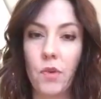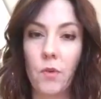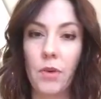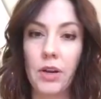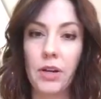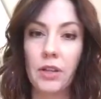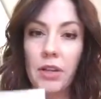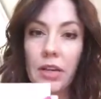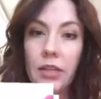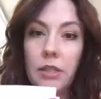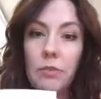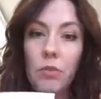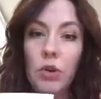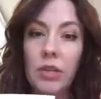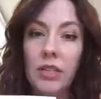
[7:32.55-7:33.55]
Why do you think it's
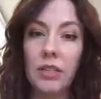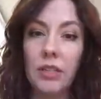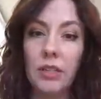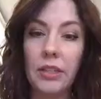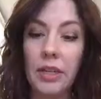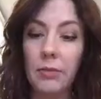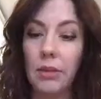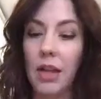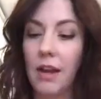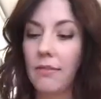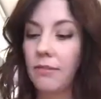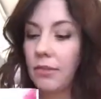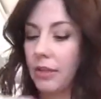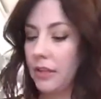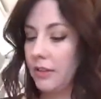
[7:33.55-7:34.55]
important to label
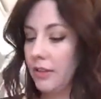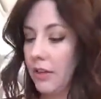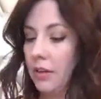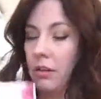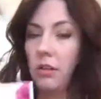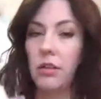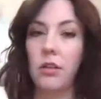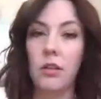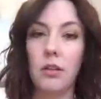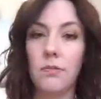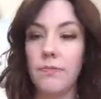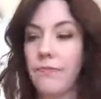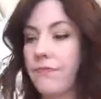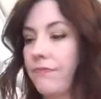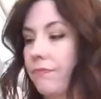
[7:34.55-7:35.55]
every single
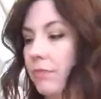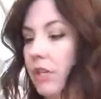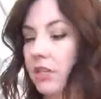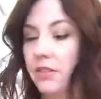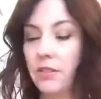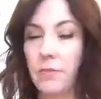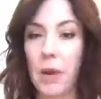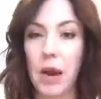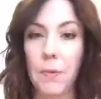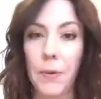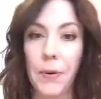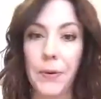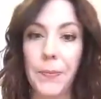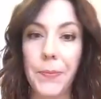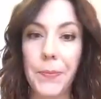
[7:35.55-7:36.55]
piece of
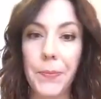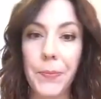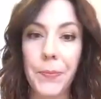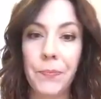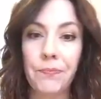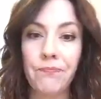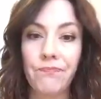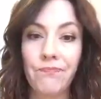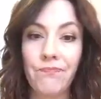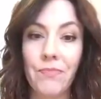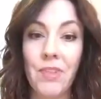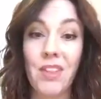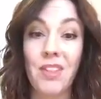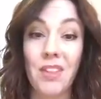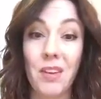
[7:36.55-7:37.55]
paper?
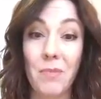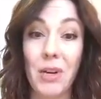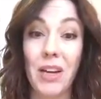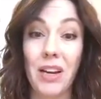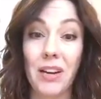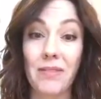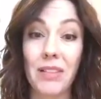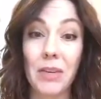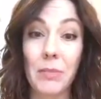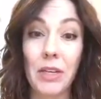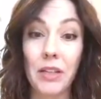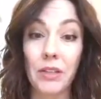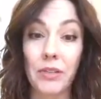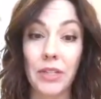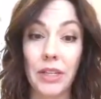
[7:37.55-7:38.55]
They
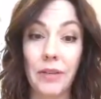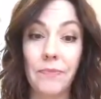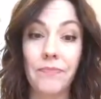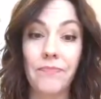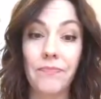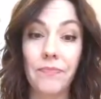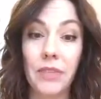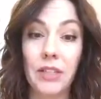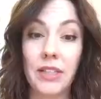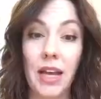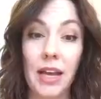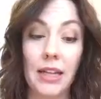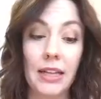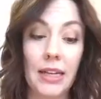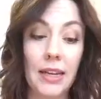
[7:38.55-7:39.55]
might lose it.
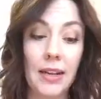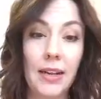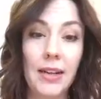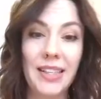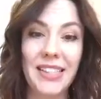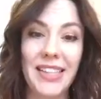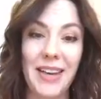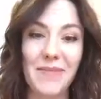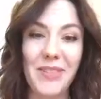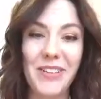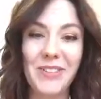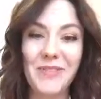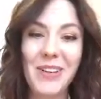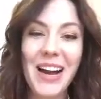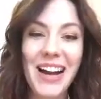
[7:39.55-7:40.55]
Exactly. Sample
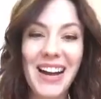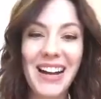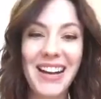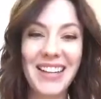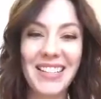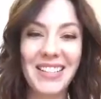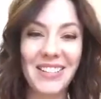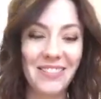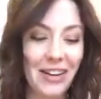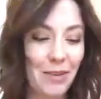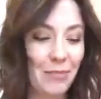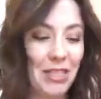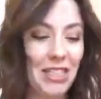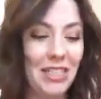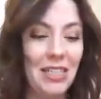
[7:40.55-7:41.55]
of wax. You're right,
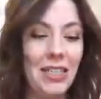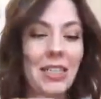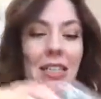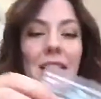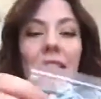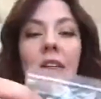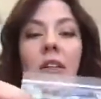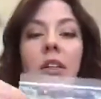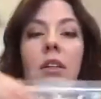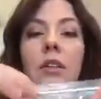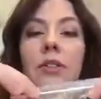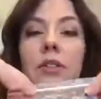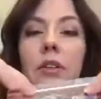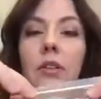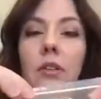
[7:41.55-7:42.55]
Melinda.
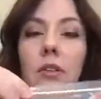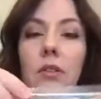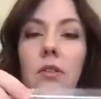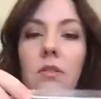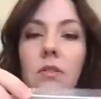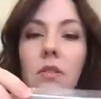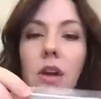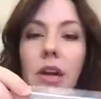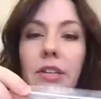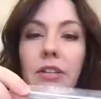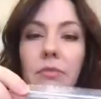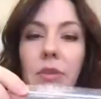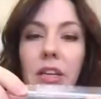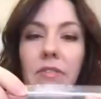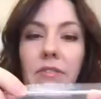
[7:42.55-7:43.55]
So I
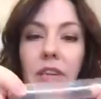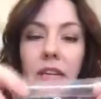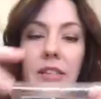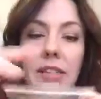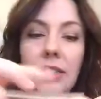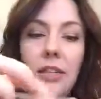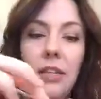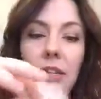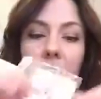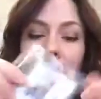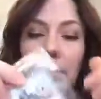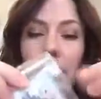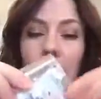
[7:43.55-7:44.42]
do mine fancy,